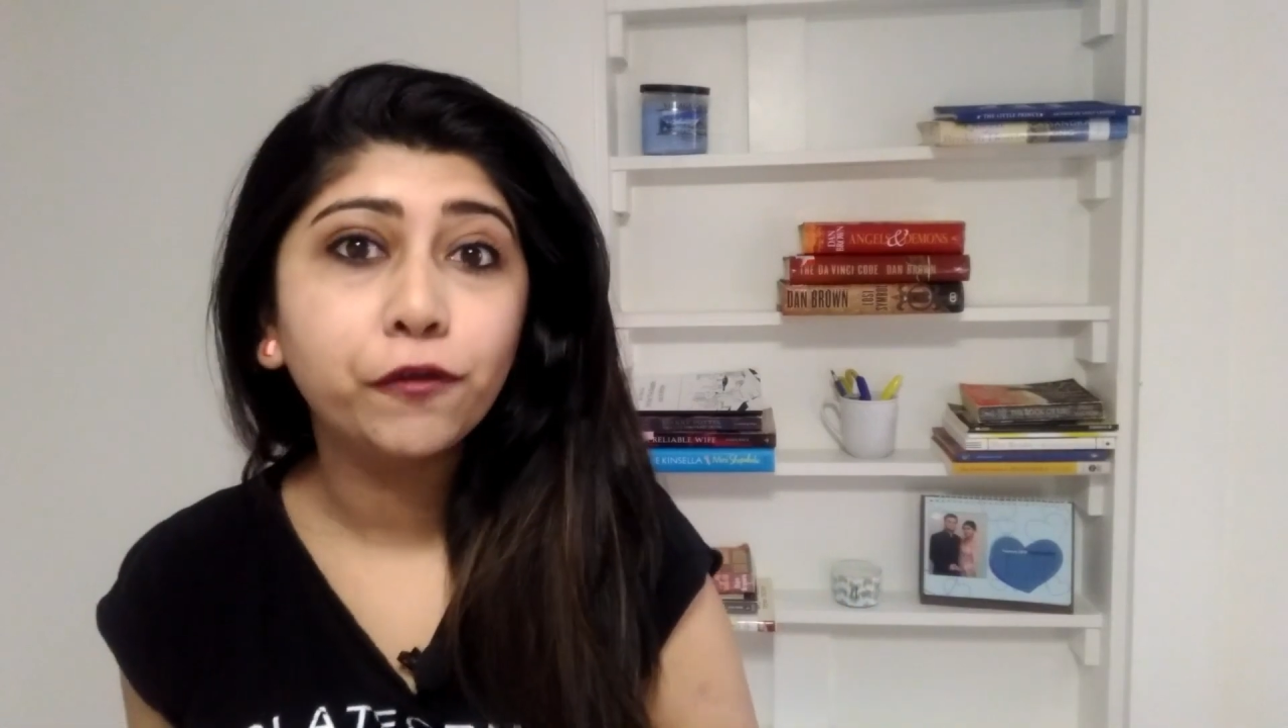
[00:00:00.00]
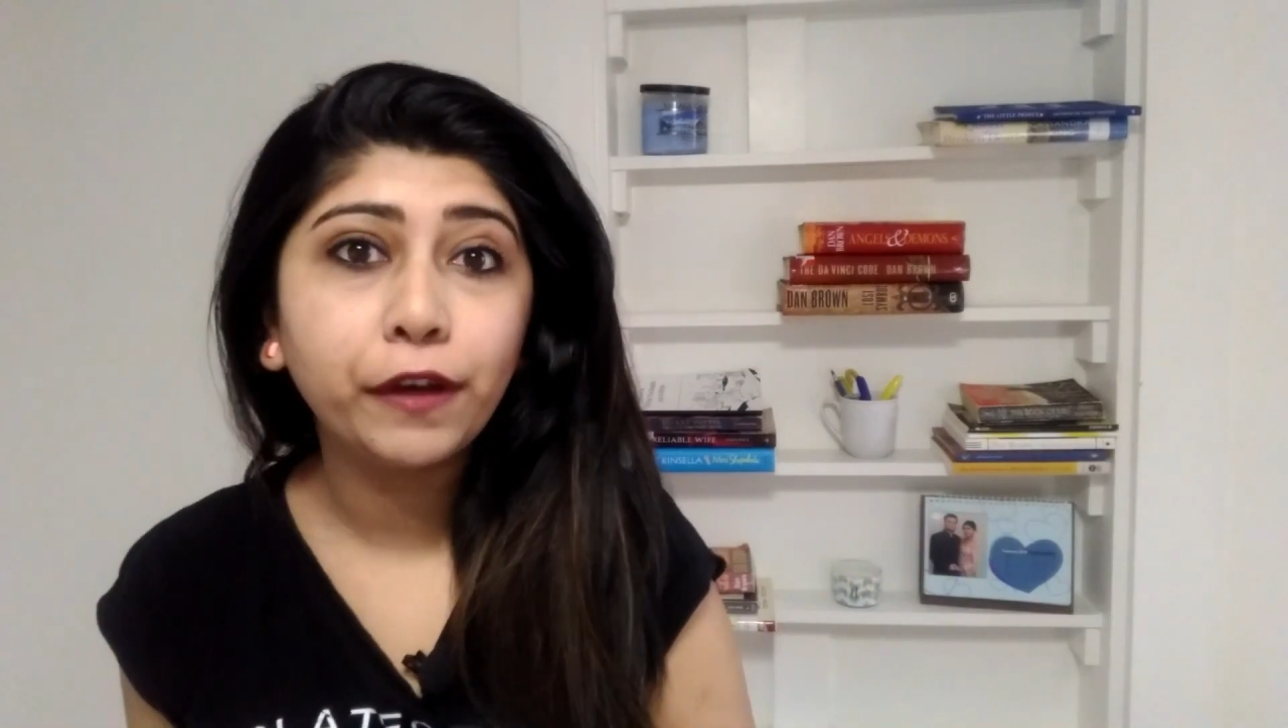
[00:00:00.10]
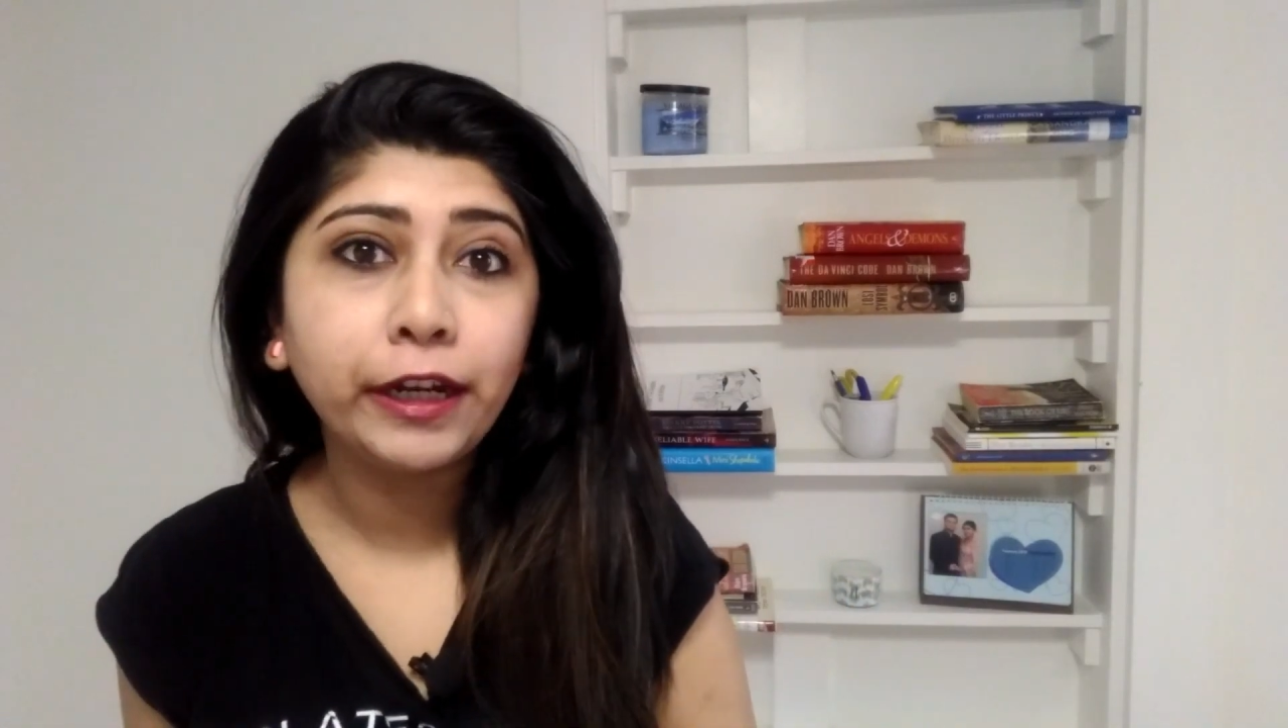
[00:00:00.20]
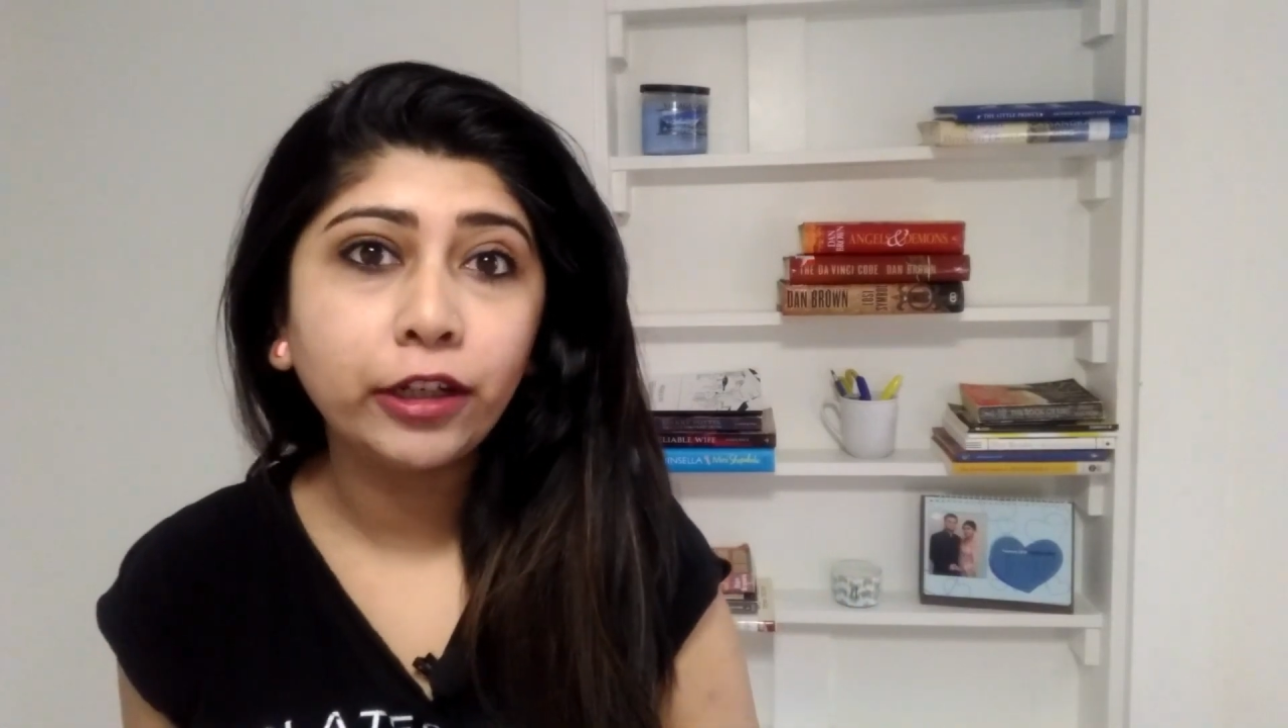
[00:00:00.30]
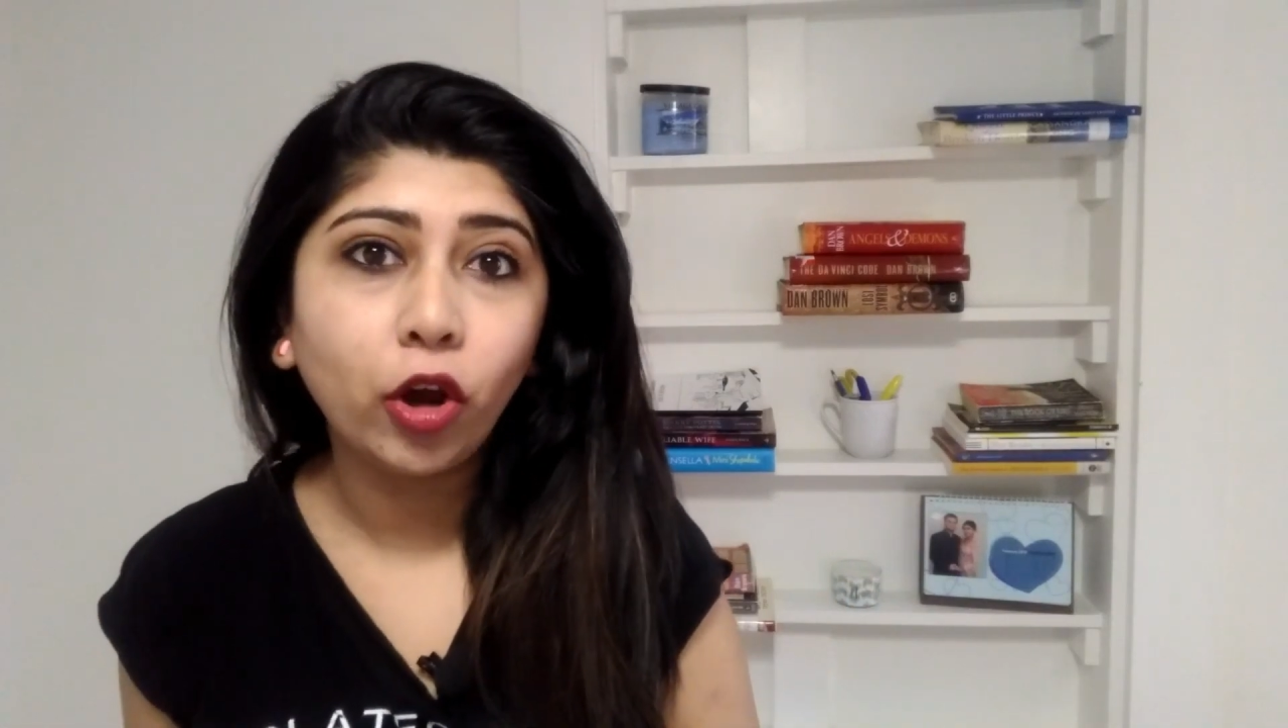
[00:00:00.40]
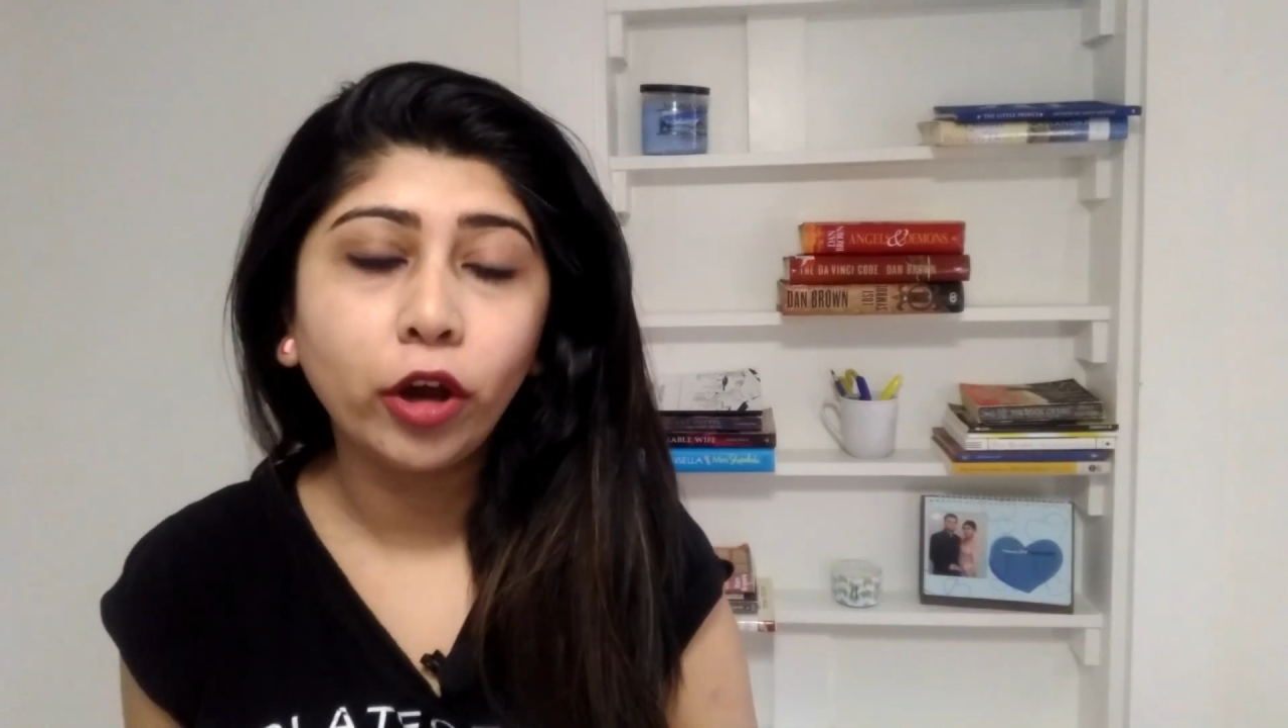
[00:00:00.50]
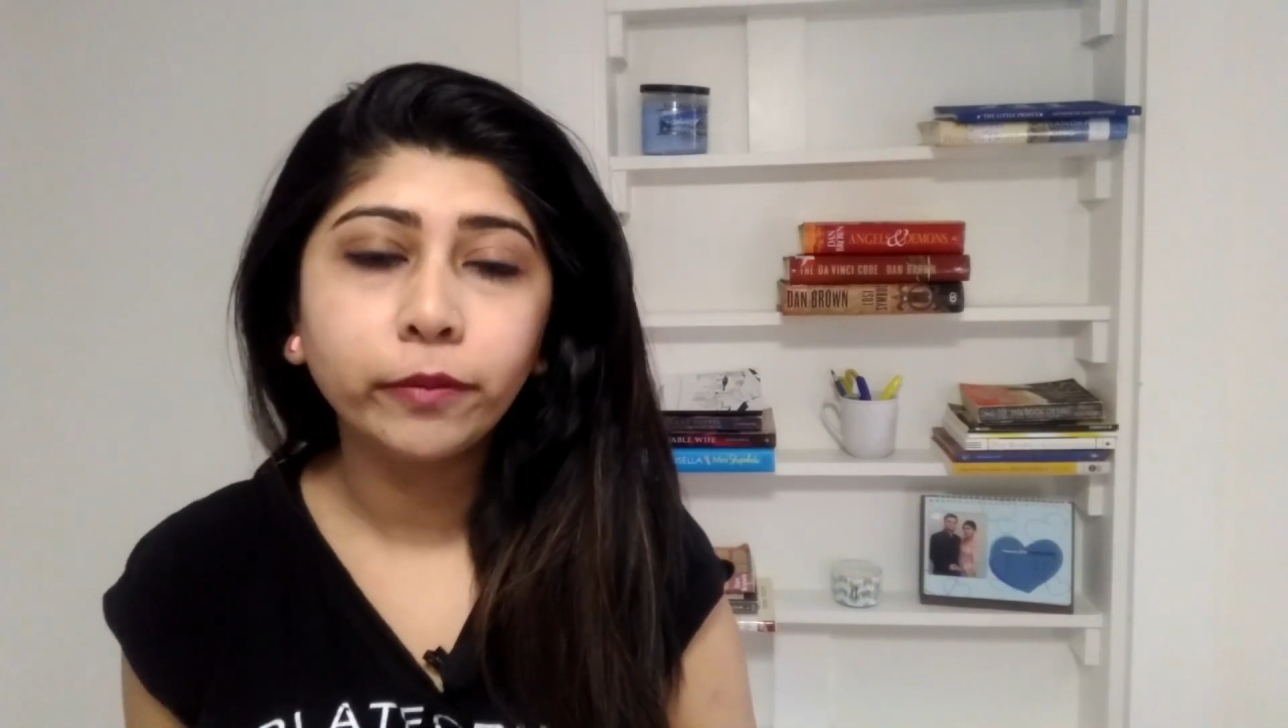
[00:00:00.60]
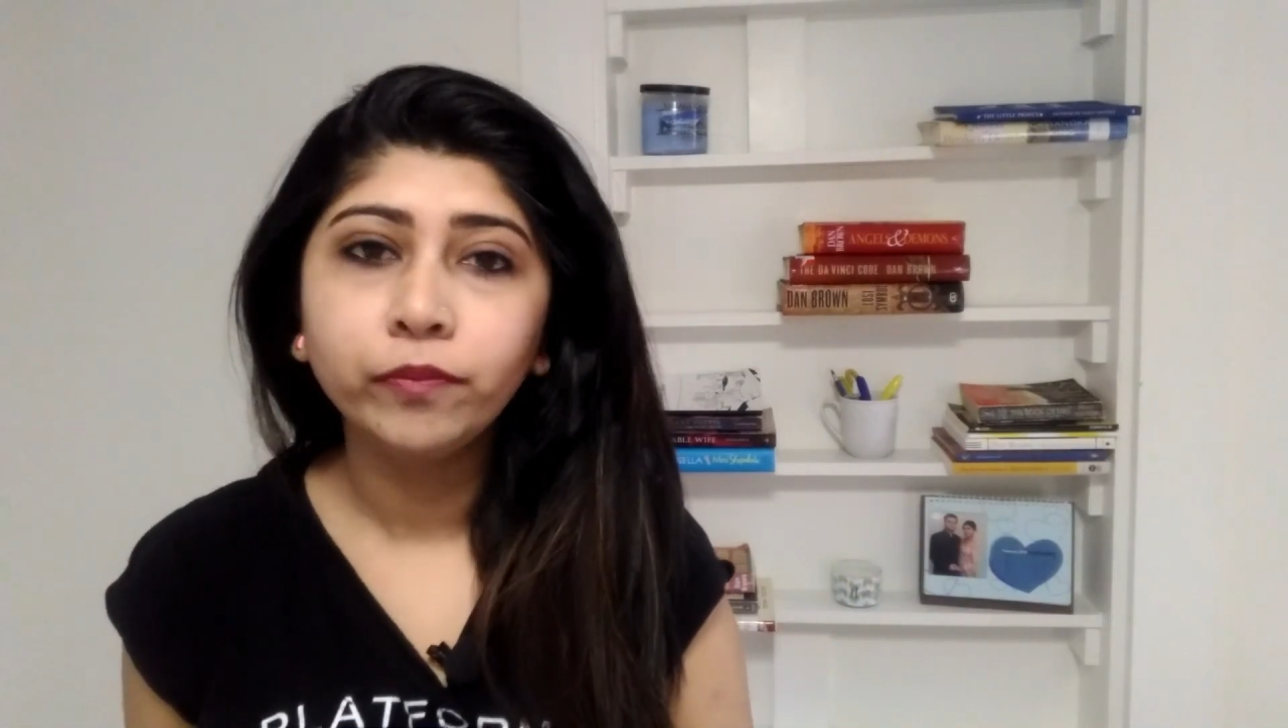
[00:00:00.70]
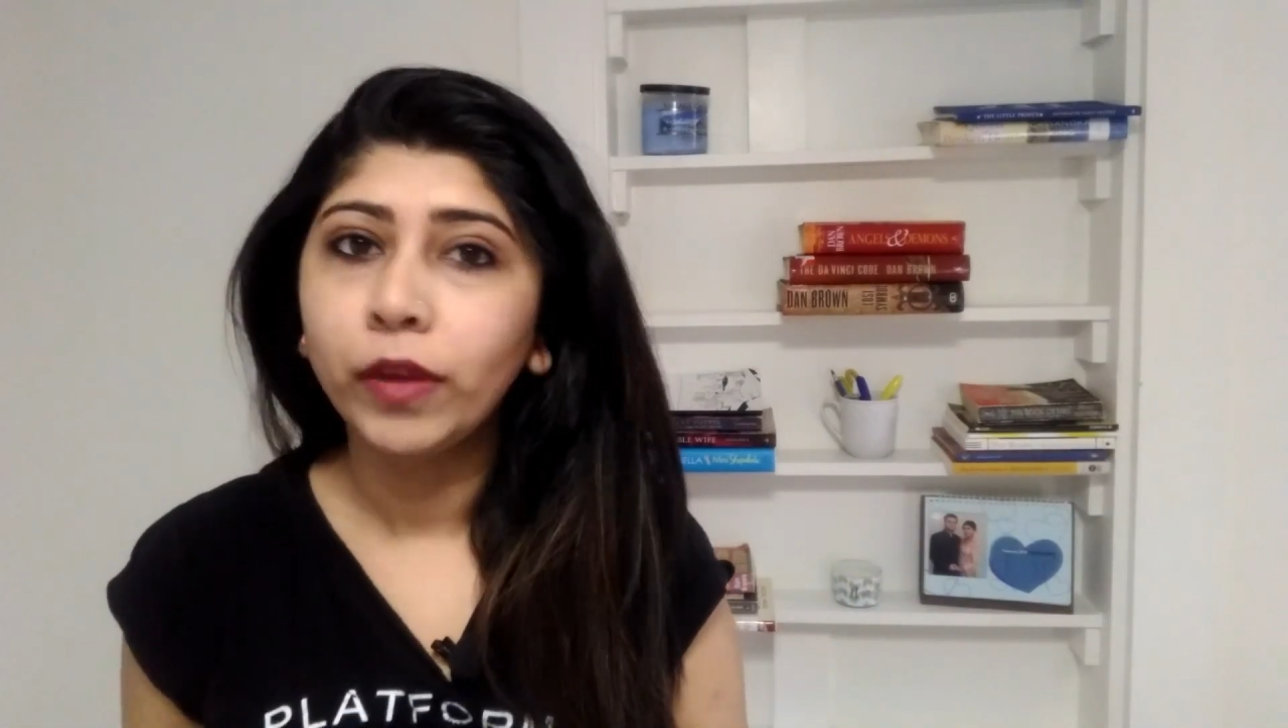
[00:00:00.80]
fit or